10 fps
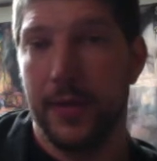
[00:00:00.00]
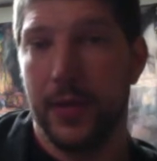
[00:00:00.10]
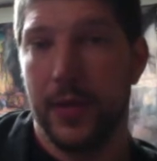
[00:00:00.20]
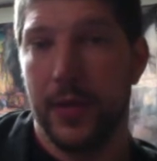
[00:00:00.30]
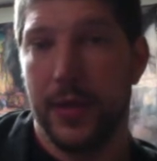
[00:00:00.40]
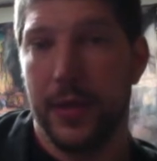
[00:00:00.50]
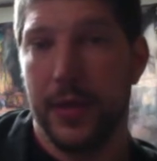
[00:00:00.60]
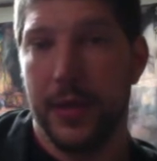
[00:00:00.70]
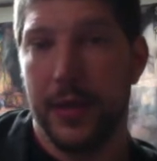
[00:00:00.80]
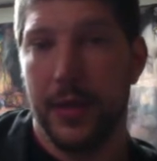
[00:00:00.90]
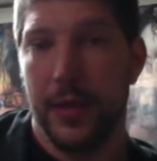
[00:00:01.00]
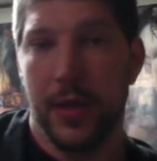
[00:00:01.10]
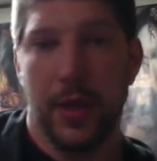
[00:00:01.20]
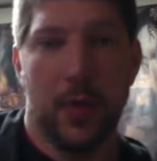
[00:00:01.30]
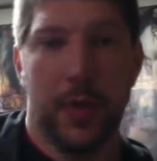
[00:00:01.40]

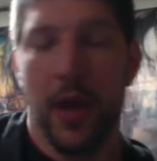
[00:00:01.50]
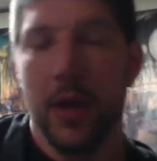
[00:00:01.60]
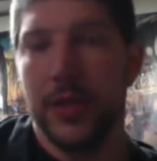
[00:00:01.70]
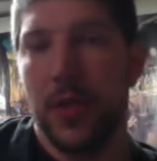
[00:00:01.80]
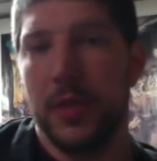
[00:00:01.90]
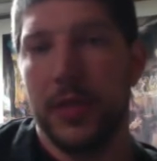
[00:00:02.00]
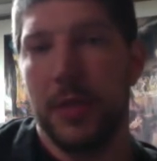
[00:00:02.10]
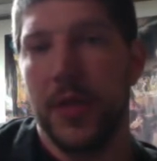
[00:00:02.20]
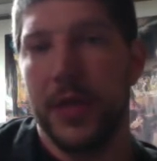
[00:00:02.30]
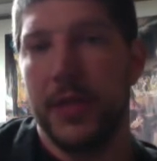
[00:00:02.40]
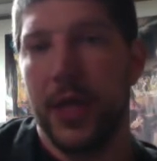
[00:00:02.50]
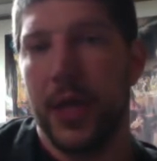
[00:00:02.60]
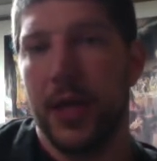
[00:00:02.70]
You can also, some of these